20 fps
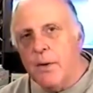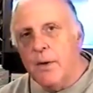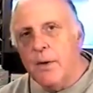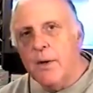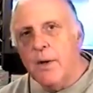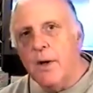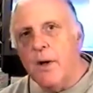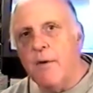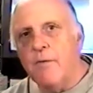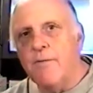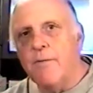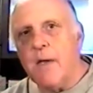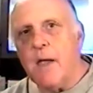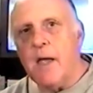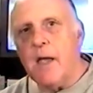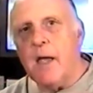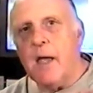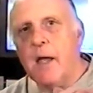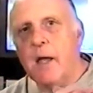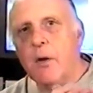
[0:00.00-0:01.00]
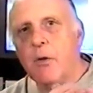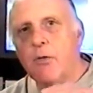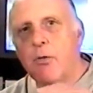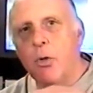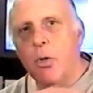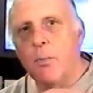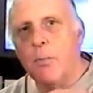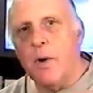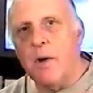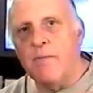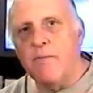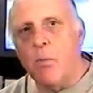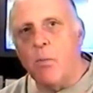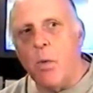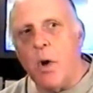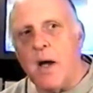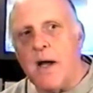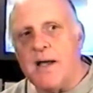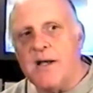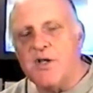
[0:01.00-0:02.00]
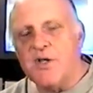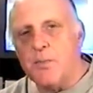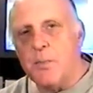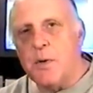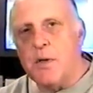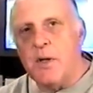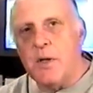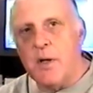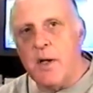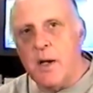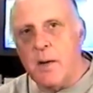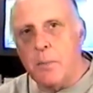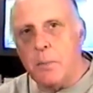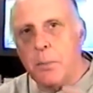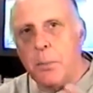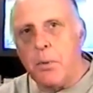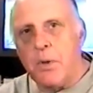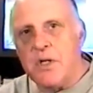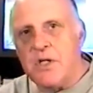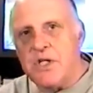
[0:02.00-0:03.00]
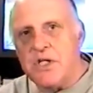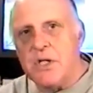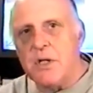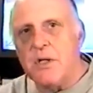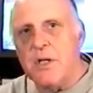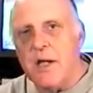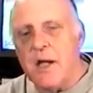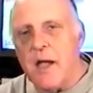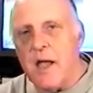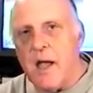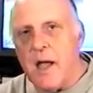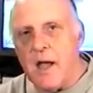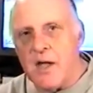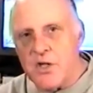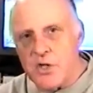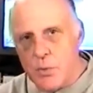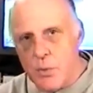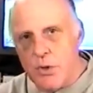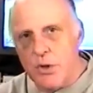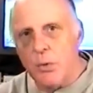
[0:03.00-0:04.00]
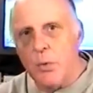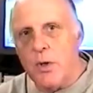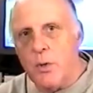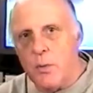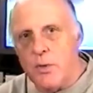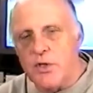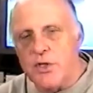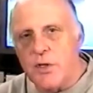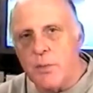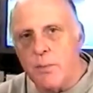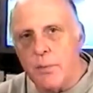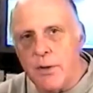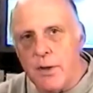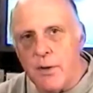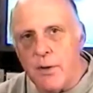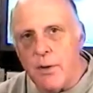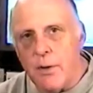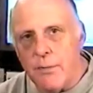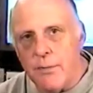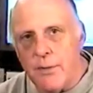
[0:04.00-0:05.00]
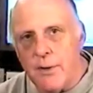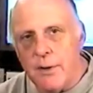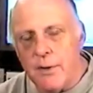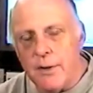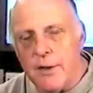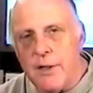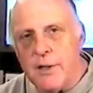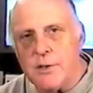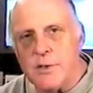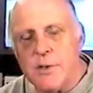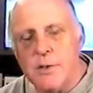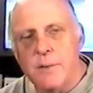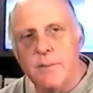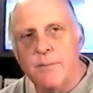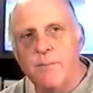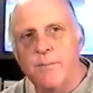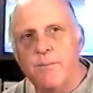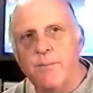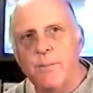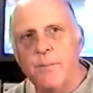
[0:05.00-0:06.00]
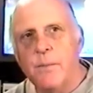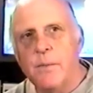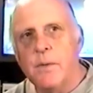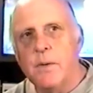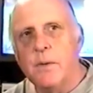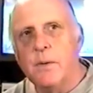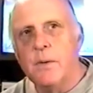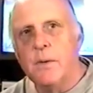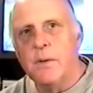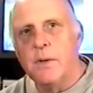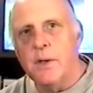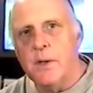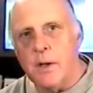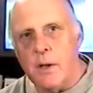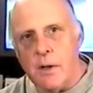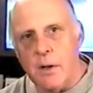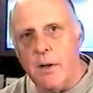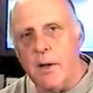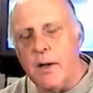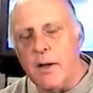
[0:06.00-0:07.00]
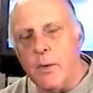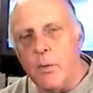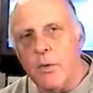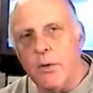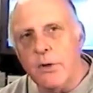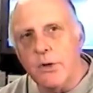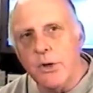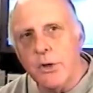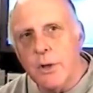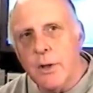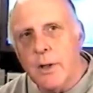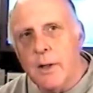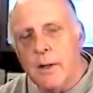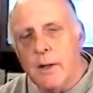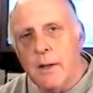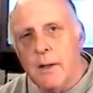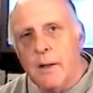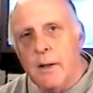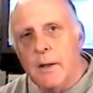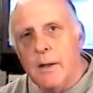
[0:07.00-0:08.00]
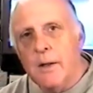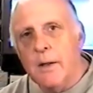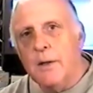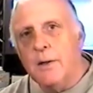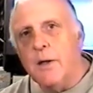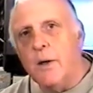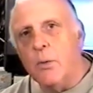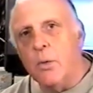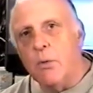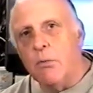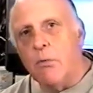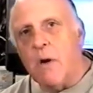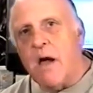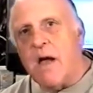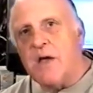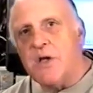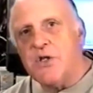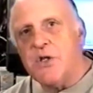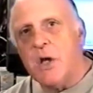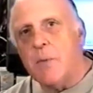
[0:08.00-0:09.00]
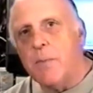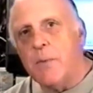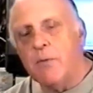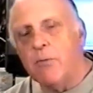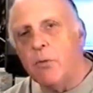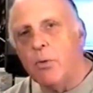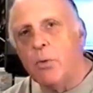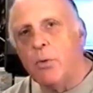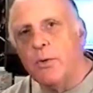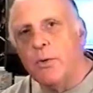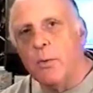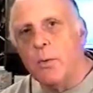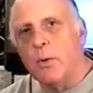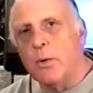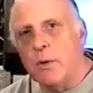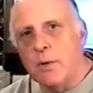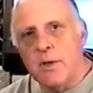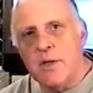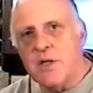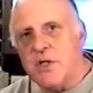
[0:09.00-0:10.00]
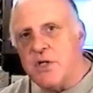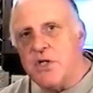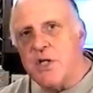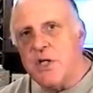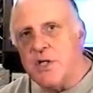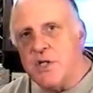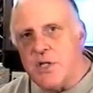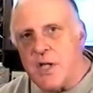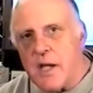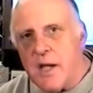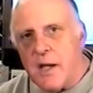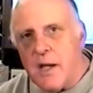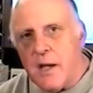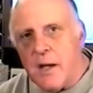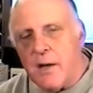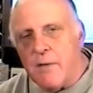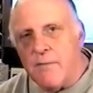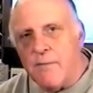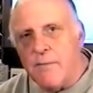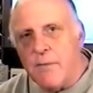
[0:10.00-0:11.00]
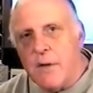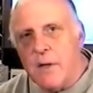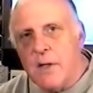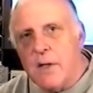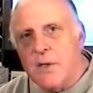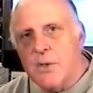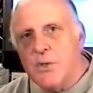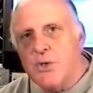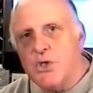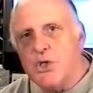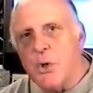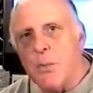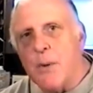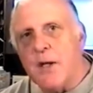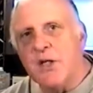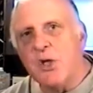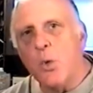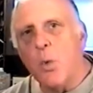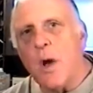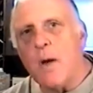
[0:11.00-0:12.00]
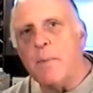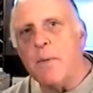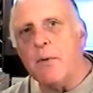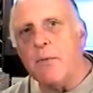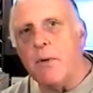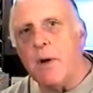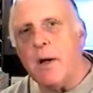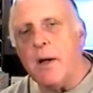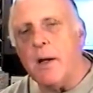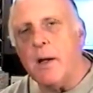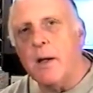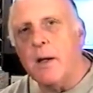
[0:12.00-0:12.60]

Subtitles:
of a group of wise men, a priestly caste, which we would simply call the elite in our language, that will rise up and rule the world. And it says they have so much weaponry